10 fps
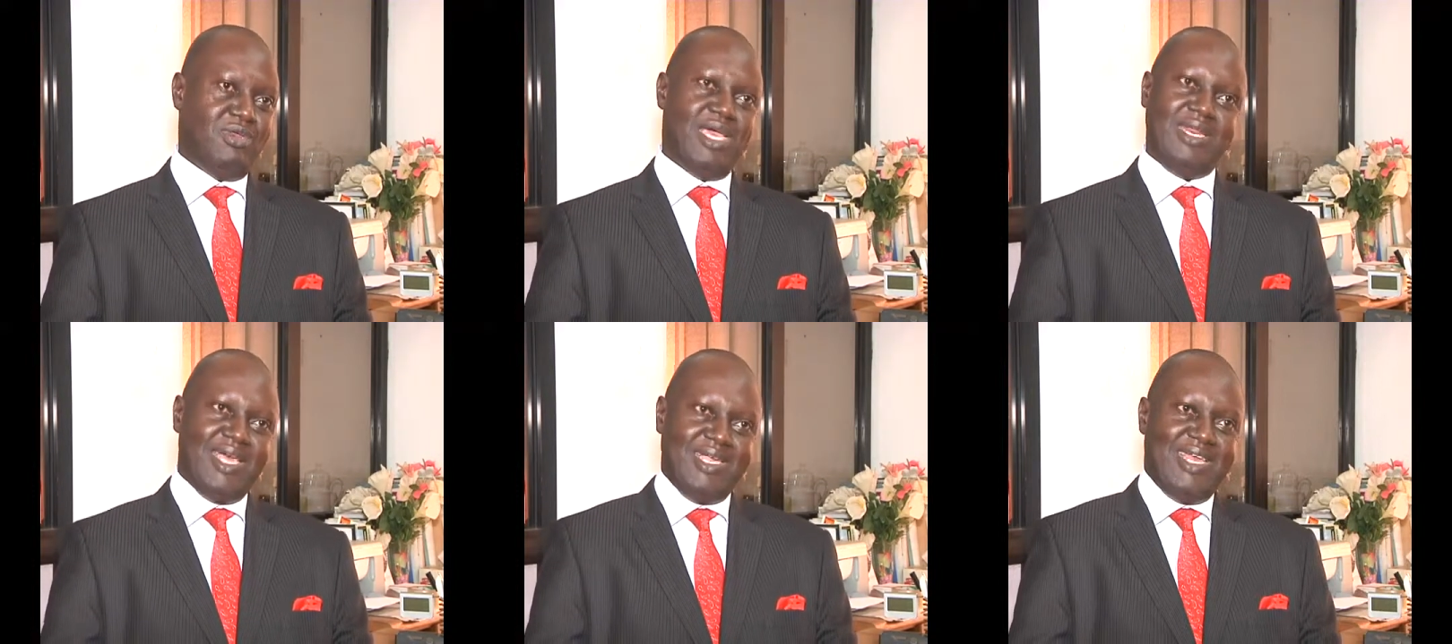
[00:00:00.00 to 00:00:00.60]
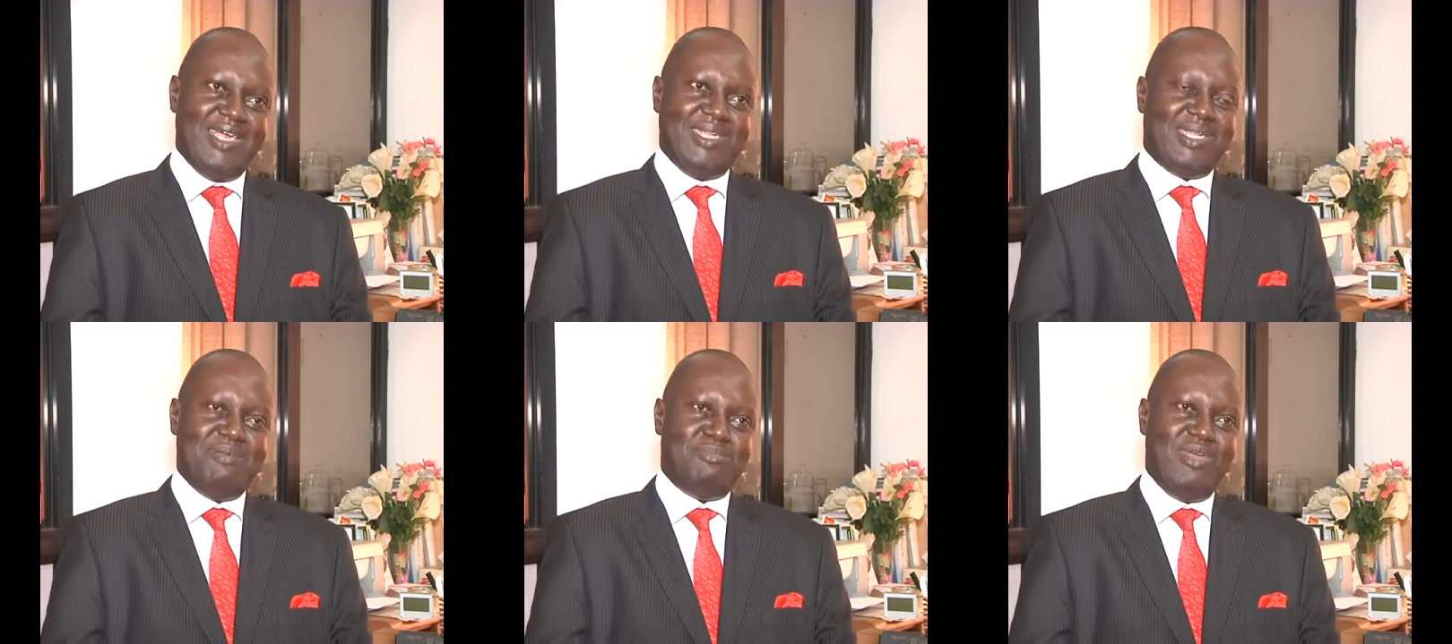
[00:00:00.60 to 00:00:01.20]
That is
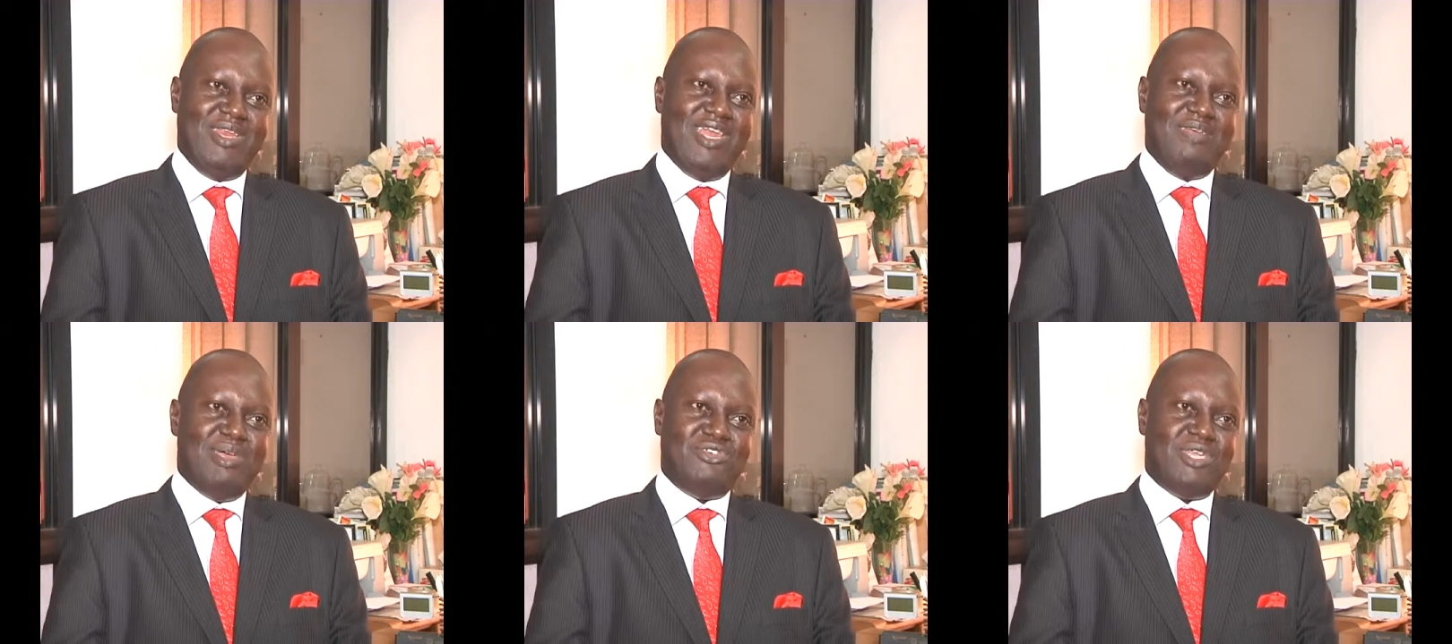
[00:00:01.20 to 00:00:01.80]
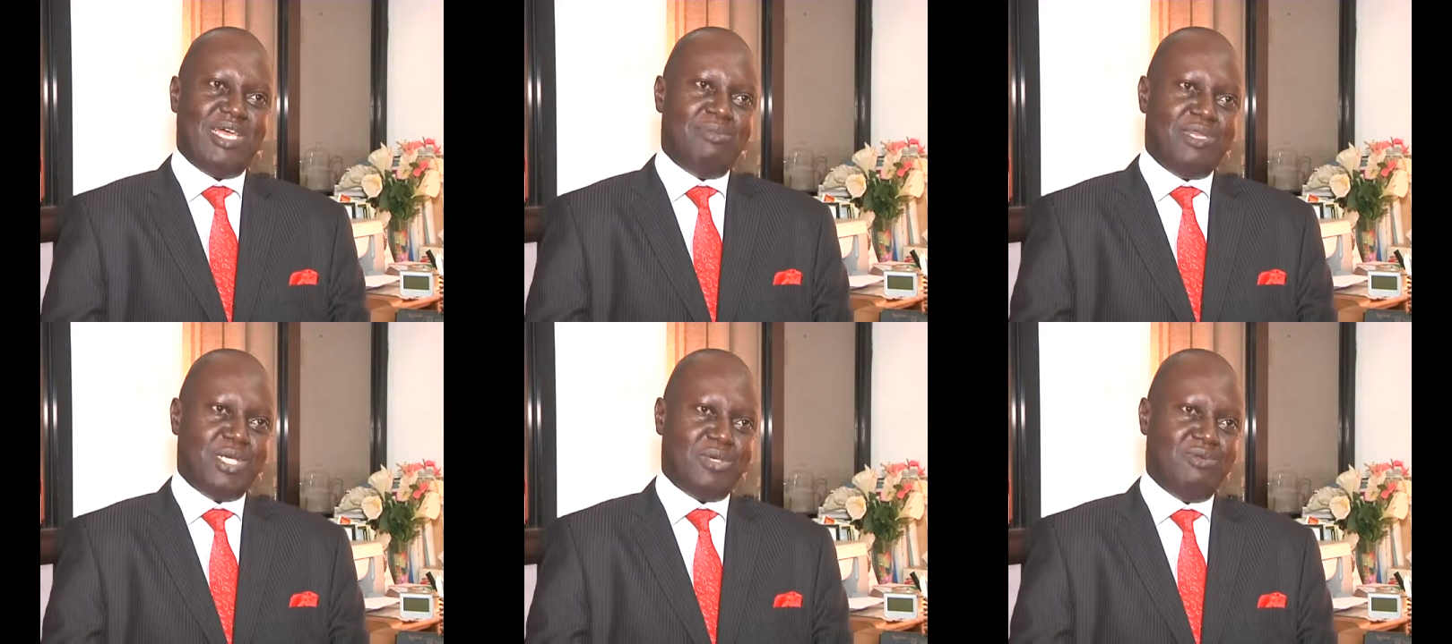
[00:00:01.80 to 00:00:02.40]
simple, the elementary
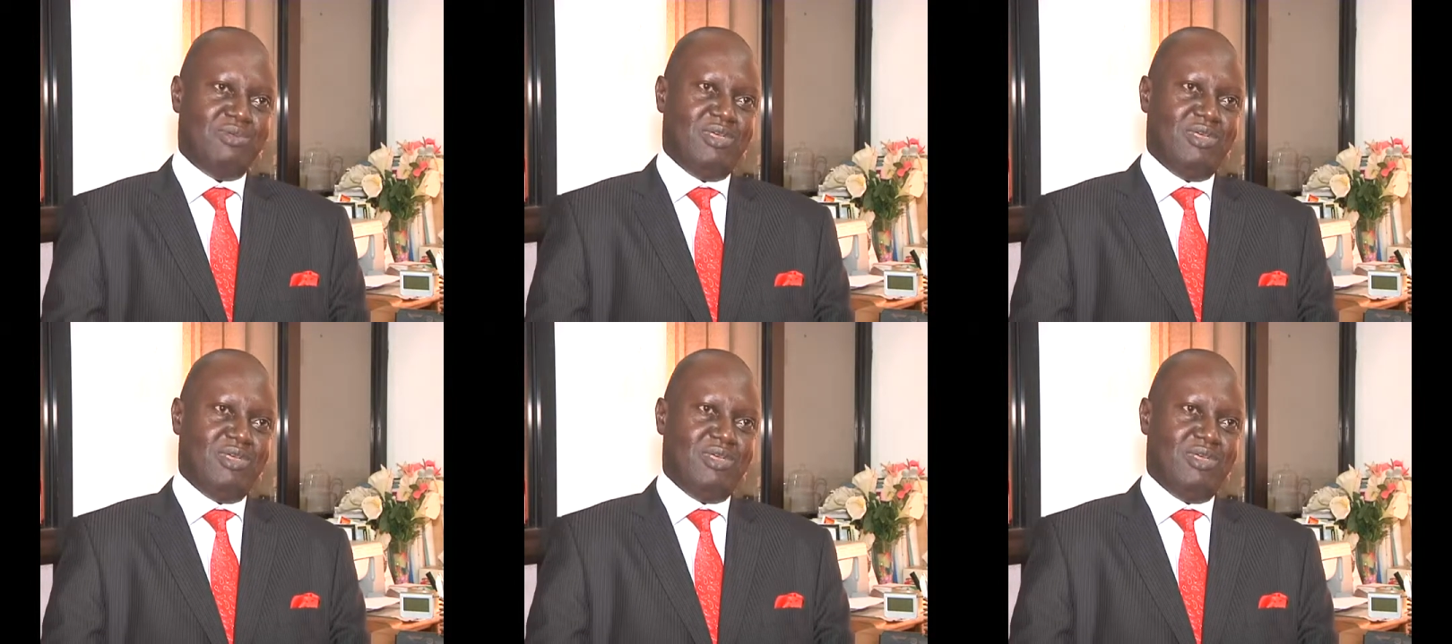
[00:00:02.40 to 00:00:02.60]
interpretation.